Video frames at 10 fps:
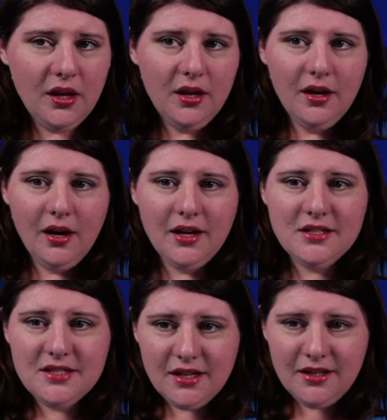I
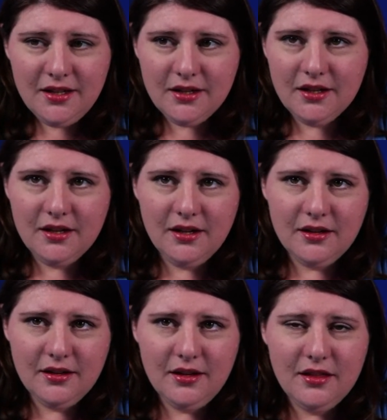did
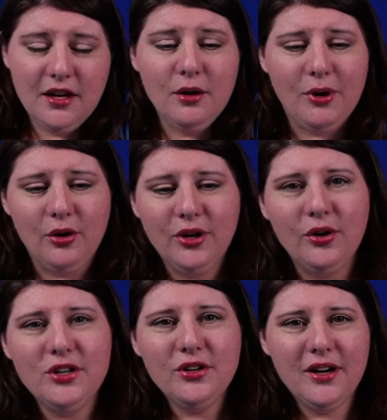think about, now
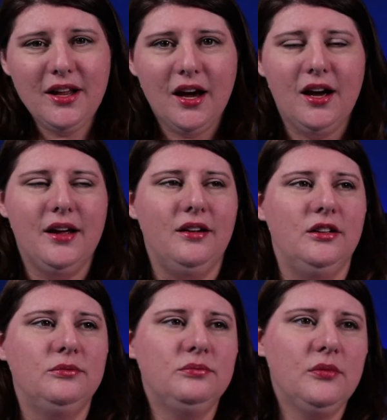Eternity Isle,
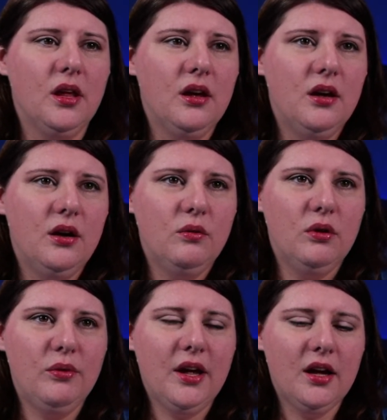when
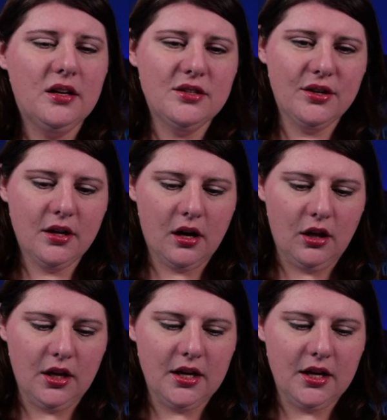we had Eternity Isle,